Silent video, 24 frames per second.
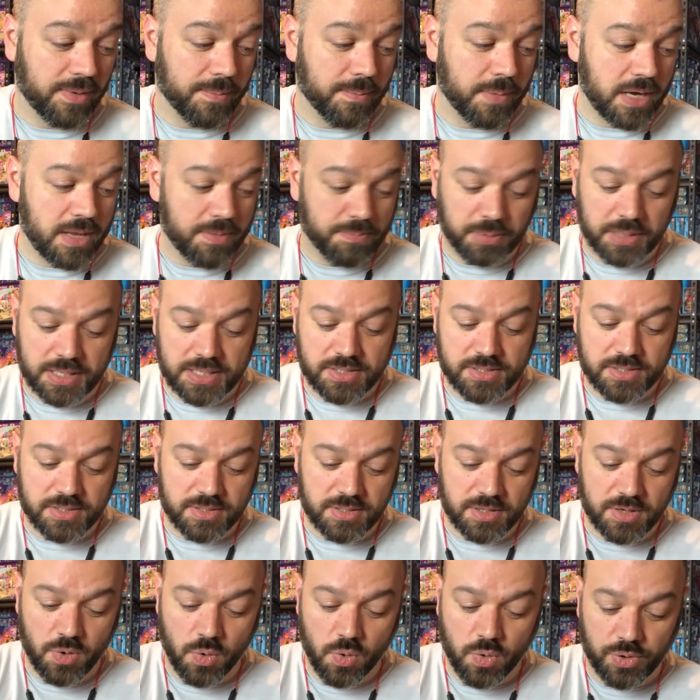somebody
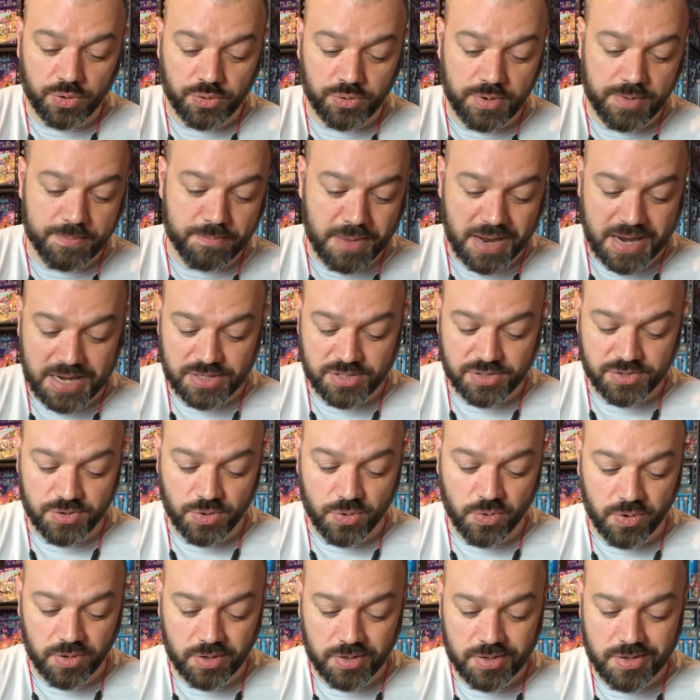places an order in my
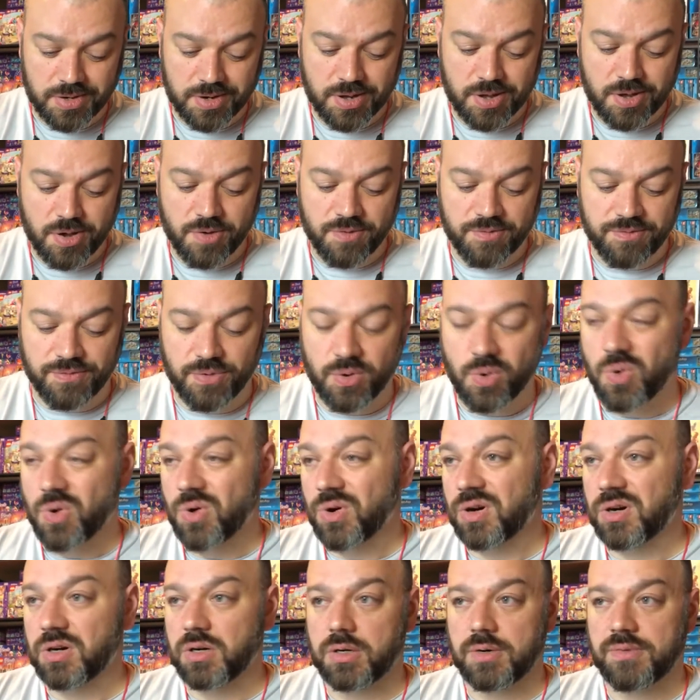store
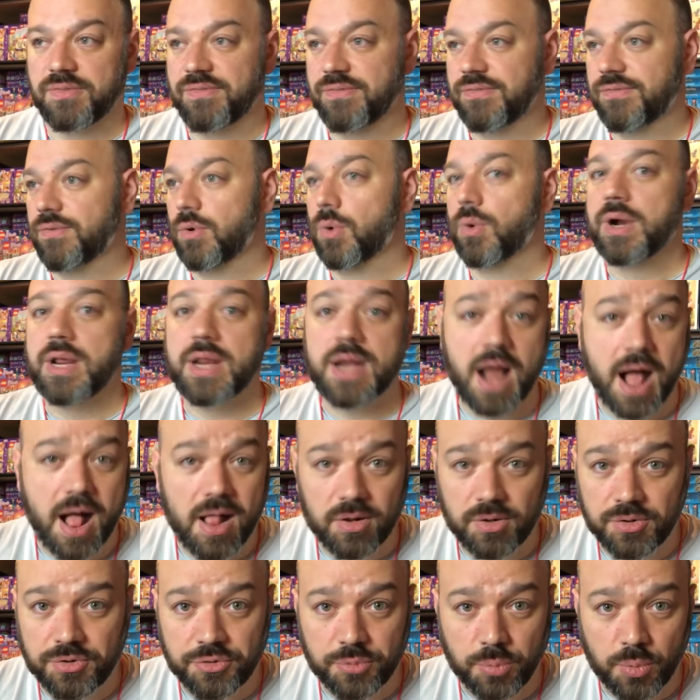for
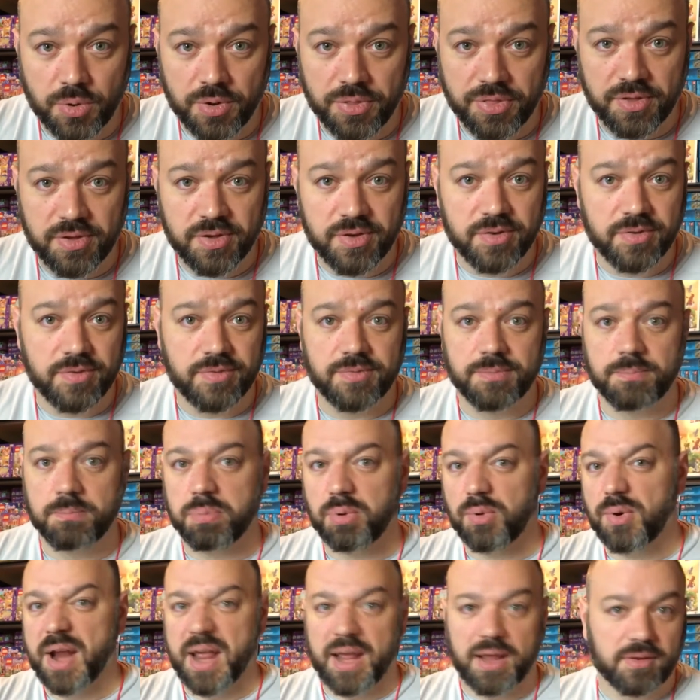$40 worth
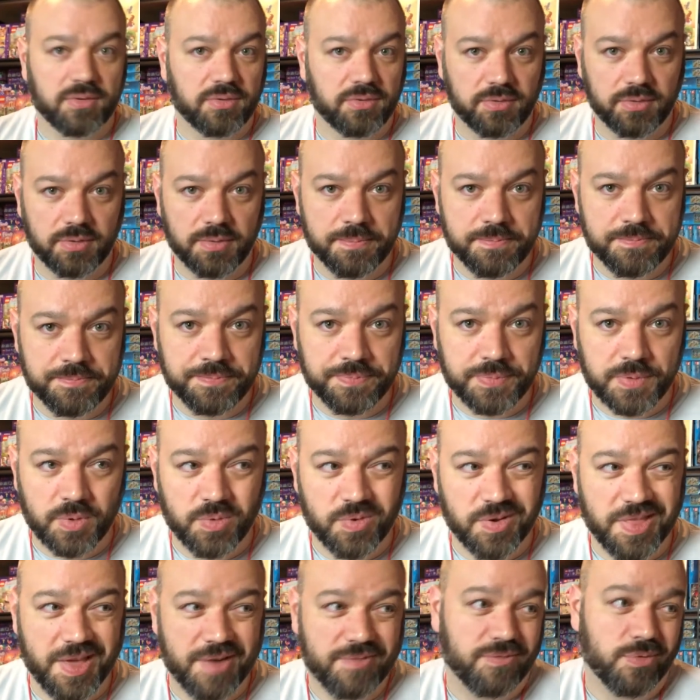of bricks.
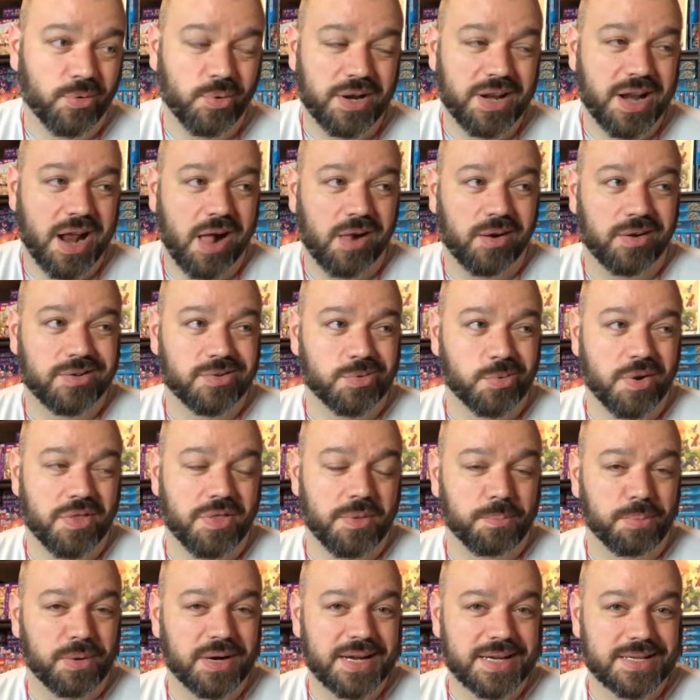Well, that $40
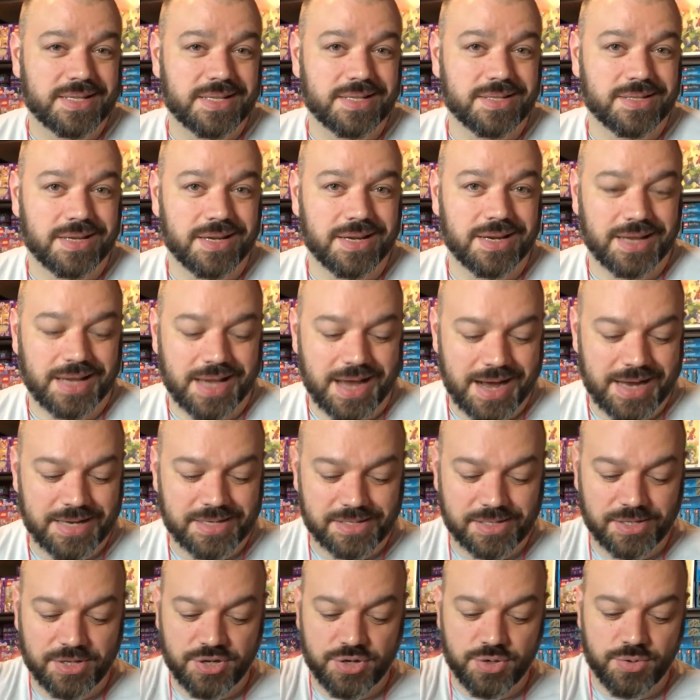worth of bricks is going to
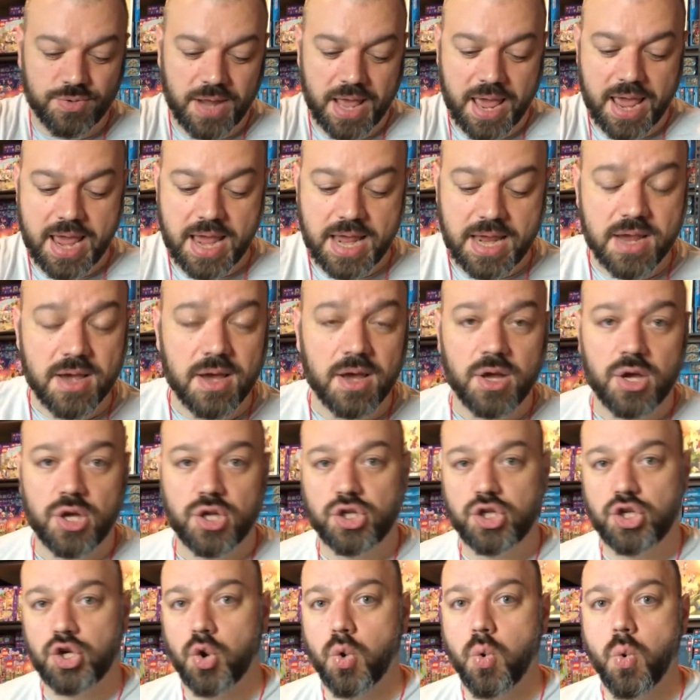constitute a
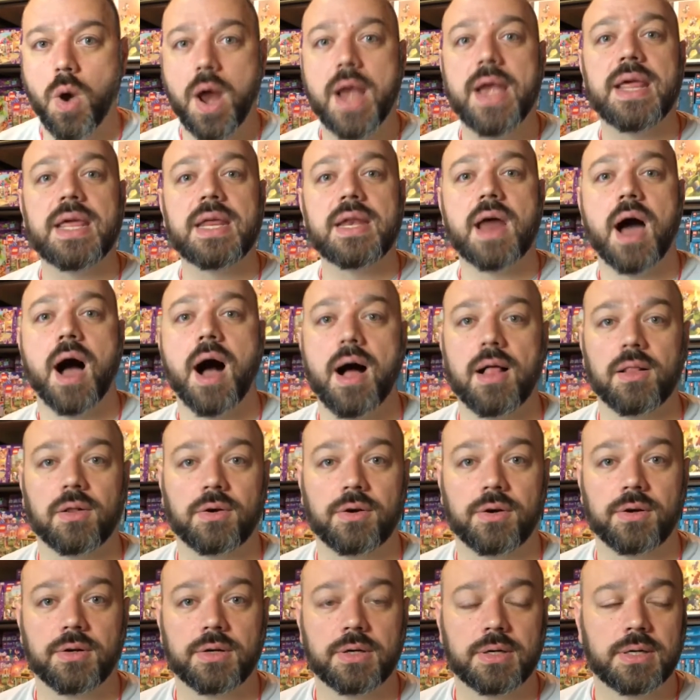
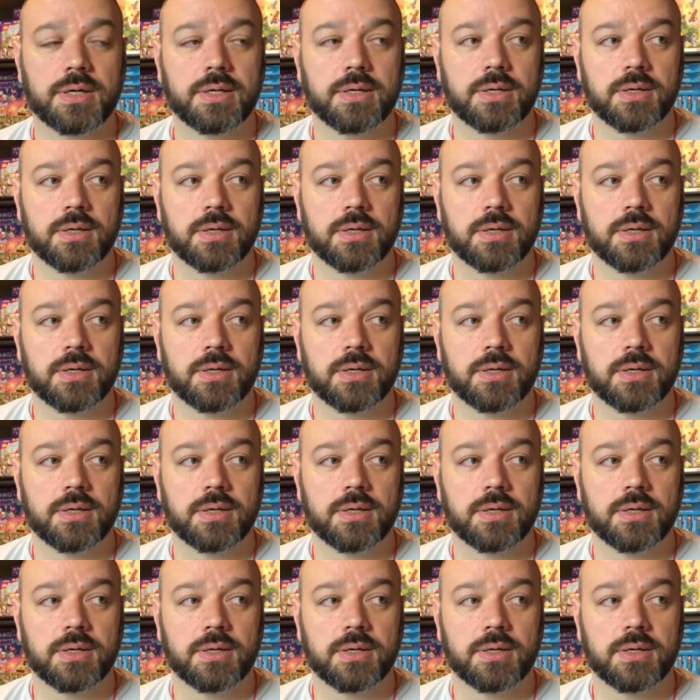$20